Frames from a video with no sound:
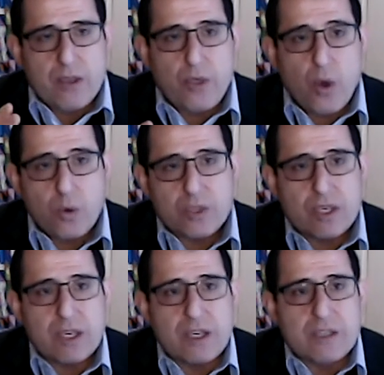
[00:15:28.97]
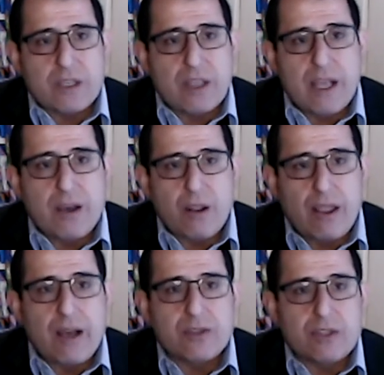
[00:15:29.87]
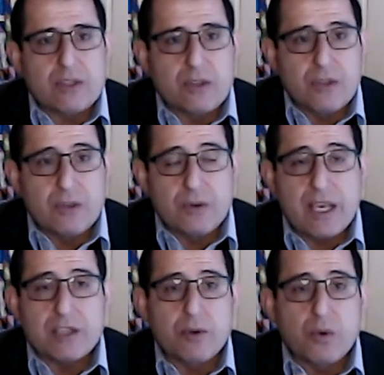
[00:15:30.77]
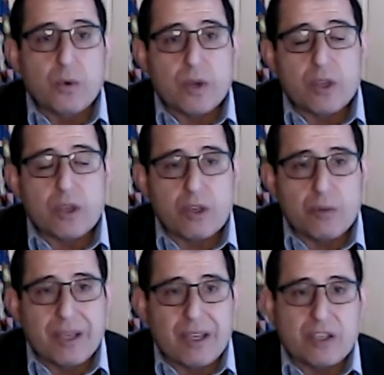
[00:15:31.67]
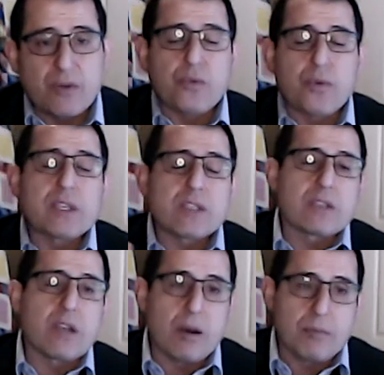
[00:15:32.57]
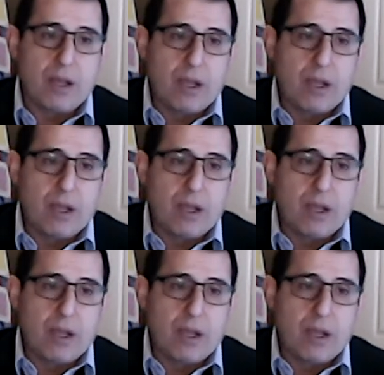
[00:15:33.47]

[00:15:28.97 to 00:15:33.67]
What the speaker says: Those things the cloud allows us to do has been really good because it frees us up